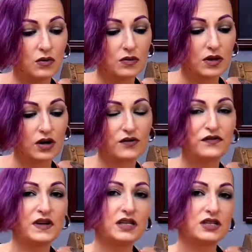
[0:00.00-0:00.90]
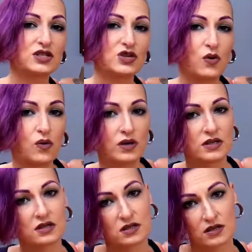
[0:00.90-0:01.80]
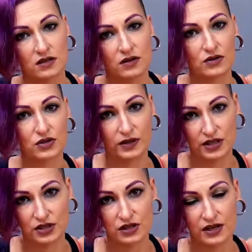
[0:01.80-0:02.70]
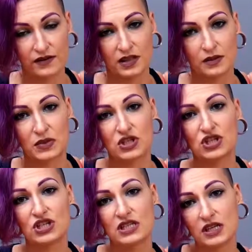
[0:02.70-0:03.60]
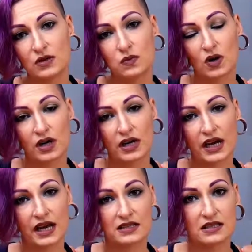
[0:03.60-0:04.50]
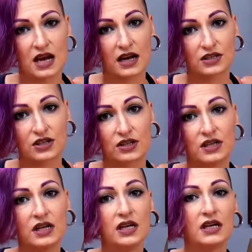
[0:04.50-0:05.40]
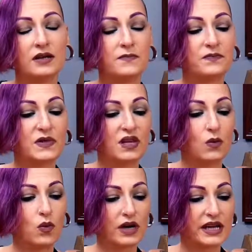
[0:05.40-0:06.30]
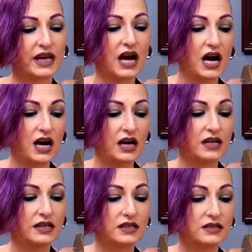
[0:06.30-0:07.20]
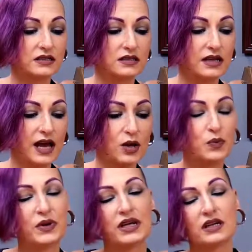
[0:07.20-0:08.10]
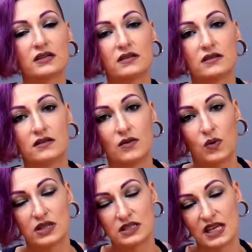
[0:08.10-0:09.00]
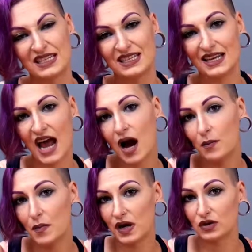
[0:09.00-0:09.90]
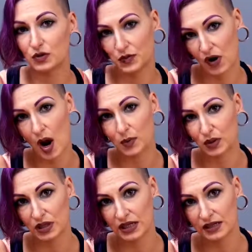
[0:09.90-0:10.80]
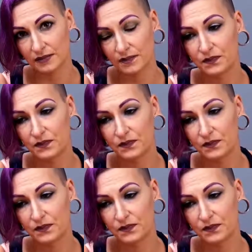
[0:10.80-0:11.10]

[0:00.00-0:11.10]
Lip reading: her feelings towards those creatures and everything, because she did work as a doctor working on helping the ones that did not meld properly.